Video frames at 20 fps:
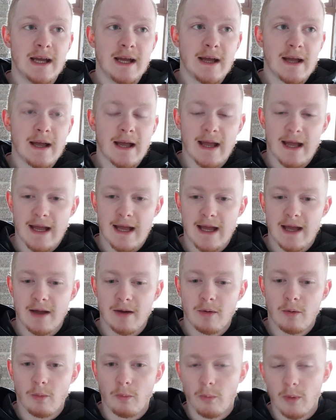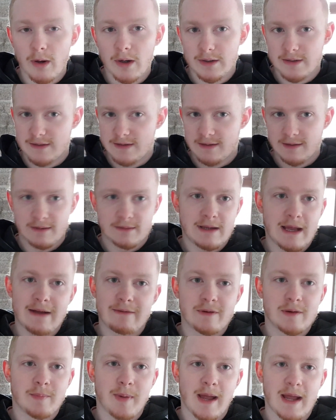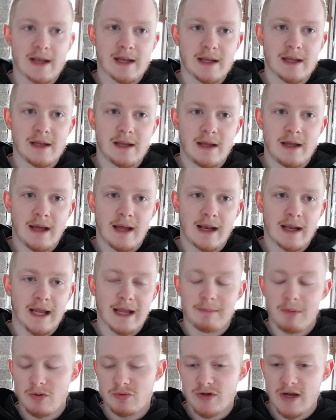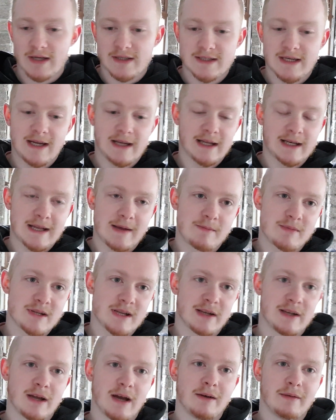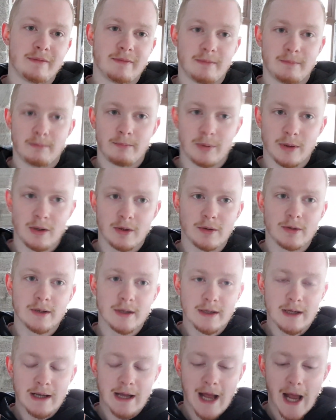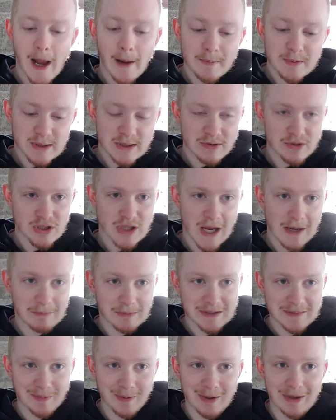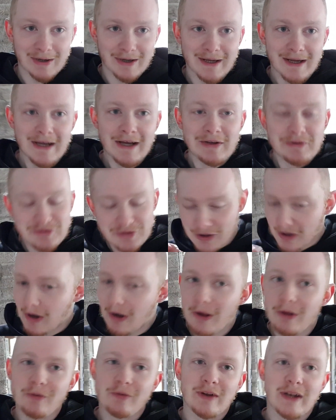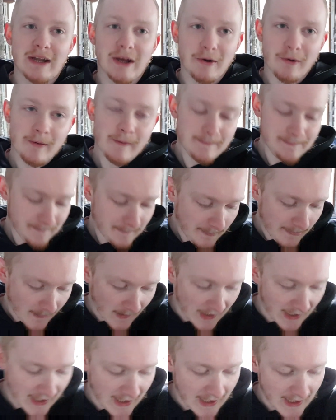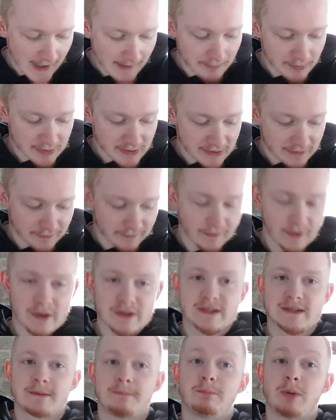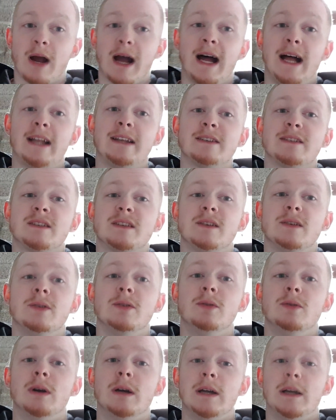worth every penny. And again, Motor Dragon 10 get 10% off. Plug, absolute shameless plug through the whole video. But they're the first brand to